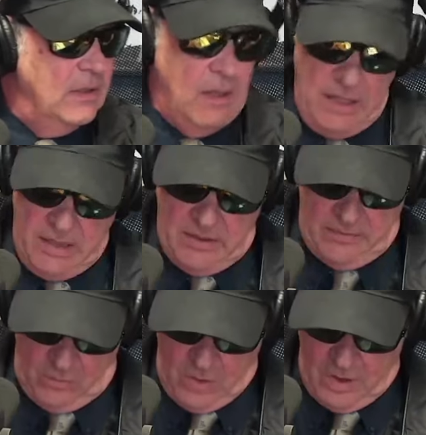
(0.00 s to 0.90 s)

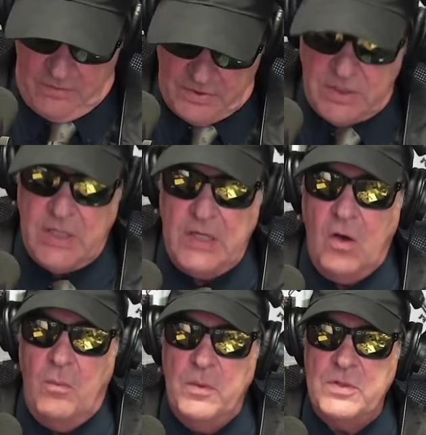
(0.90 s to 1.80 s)
Thought, wow, this key
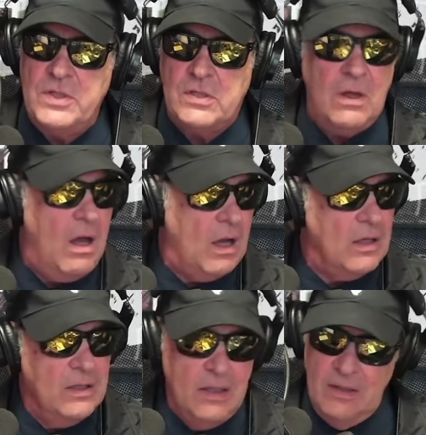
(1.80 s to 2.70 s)
opens this lock.
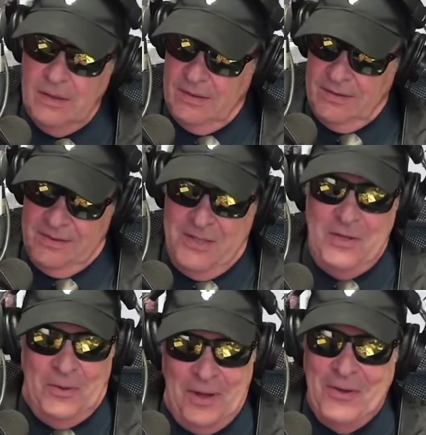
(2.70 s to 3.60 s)

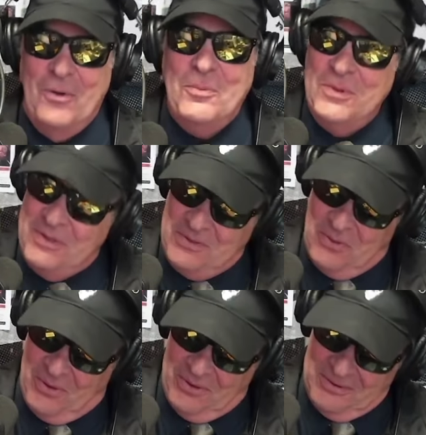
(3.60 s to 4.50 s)
So I open the
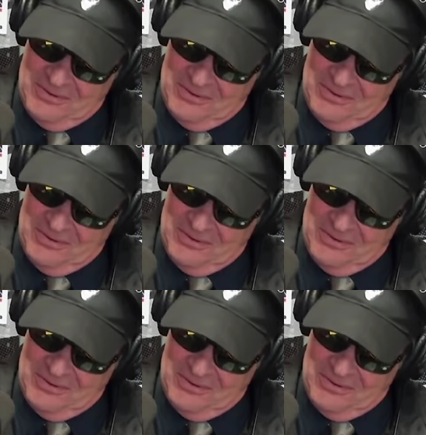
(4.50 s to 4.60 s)
door.